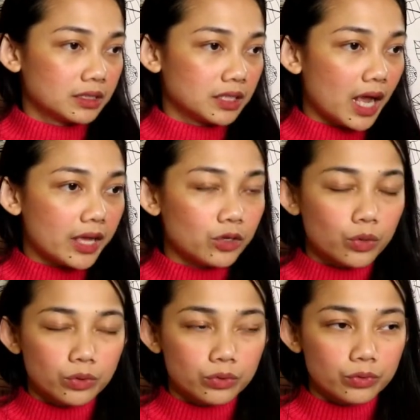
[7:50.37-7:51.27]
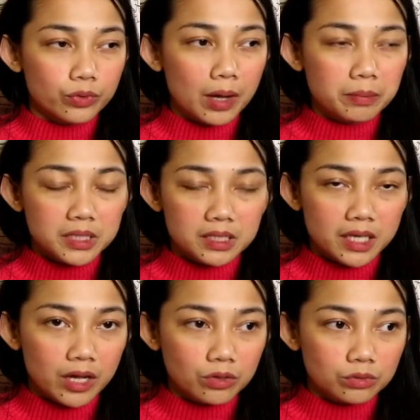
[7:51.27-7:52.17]
I go through ups and
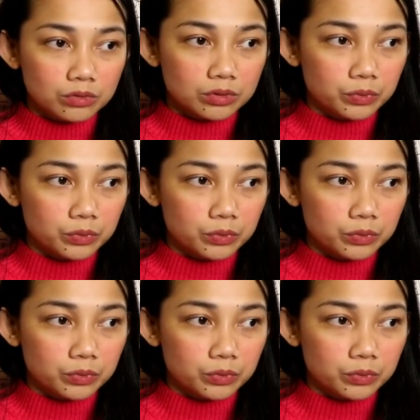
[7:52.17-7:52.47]
downs